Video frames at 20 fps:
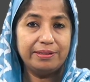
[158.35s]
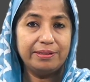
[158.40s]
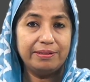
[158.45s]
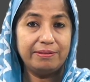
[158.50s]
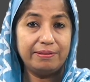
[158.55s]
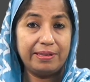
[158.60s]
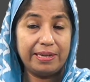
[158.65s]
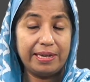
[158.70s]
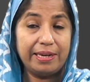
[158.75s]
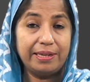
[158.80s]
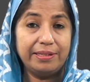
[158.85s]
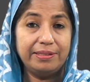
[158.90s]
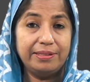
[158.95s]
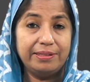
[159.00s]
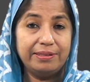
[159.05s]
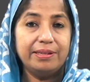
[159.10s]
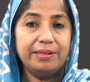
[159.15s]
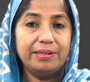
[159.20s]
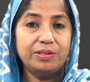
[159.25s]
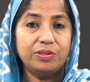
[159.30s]
that
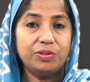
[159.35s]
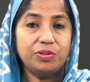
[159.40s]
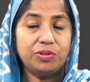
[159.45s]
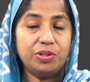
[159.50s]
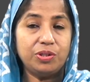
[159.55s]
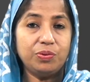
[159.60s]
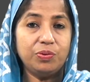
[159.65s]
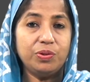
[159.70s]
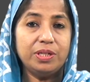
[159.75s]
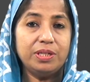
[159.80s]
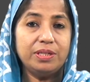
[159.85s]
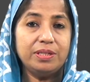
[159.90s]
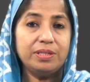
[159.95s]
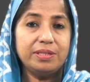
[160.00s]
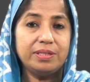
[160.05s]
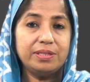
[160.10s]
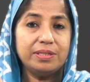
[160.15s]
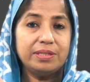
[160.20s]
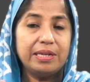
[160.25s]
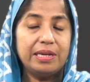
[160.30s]

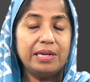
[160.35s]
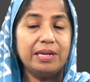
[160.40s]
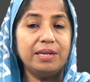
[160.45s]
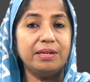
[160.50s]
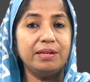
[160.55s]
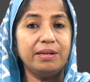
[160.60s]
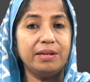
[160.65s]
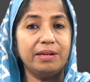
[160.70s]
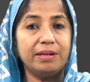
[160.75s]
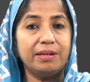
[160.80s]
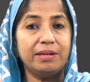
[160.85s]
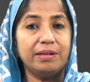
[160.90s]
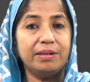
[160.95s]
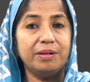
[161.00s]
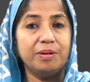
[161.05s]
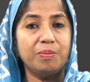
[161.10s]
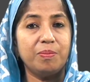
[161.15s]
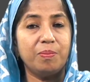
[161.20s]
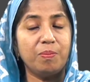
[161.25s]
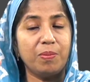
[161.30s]
students in a
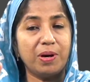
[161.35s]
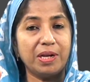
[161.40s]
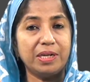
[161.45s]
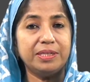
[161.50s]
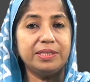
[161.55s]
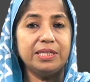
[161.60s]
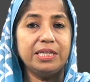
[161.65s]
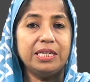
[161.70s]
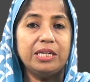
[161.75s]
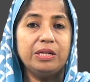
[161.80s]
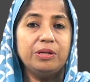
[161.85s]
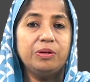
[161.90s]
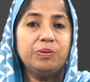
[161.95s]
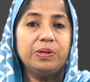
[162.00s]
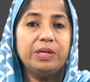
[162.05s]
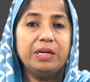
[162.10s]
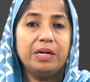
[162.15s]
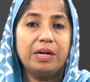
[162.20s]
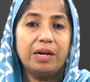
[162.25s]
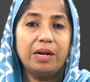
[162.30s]

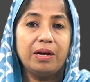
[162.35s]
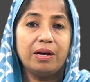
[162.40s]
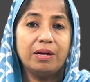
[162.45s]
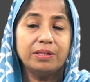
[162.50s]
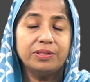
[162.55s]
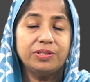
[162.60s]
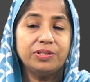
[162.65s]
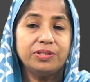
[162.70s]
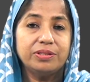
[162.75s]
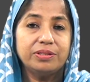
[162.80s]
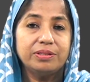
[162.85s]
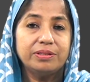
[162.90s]
multilingual class